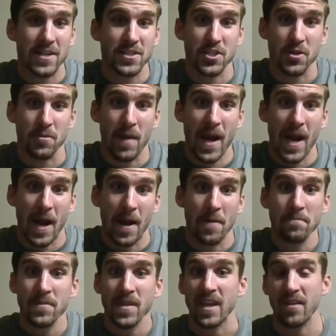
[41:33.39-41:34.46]
to your man.
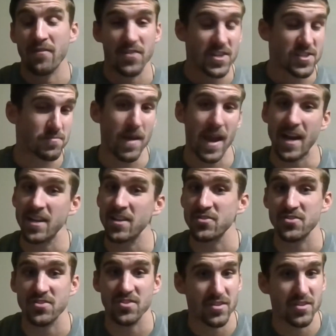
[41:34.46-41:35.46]
If this man is,